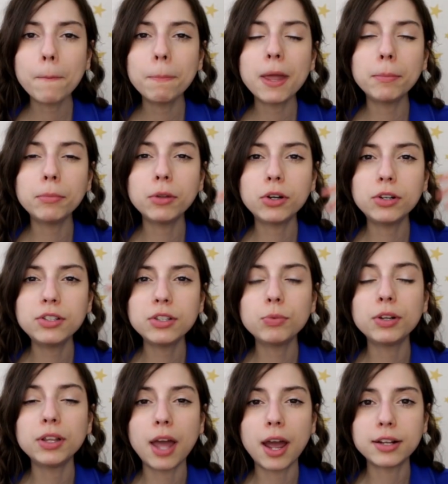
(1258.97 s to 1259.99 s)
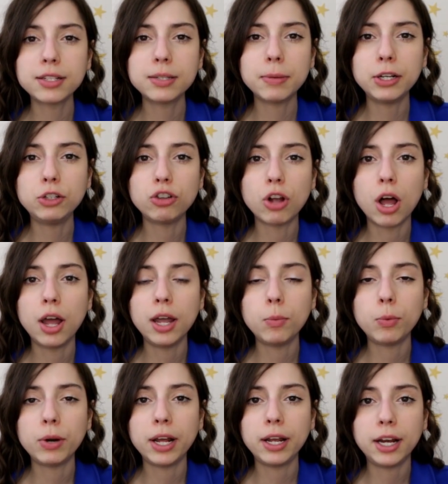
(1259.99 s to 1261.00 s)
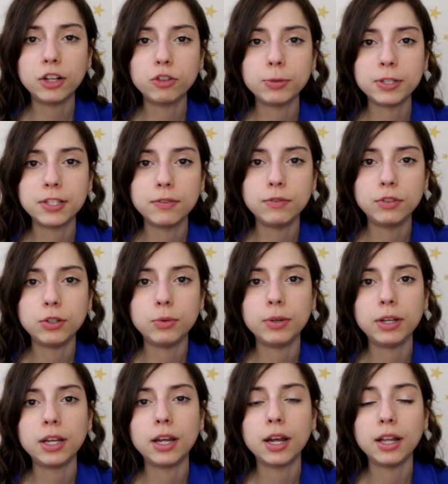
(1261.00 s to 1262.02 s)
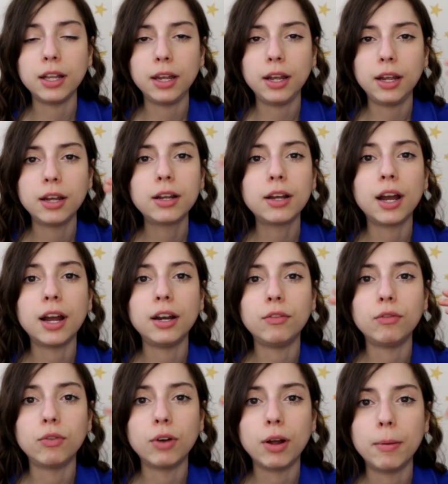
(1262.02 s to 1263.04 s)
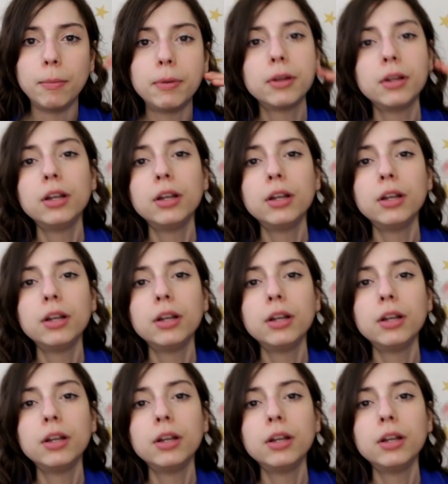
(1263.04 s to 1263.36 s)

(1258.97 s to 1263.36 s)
I'm learning to relax my jaw, and when I catch myself doing it, I like kind of rub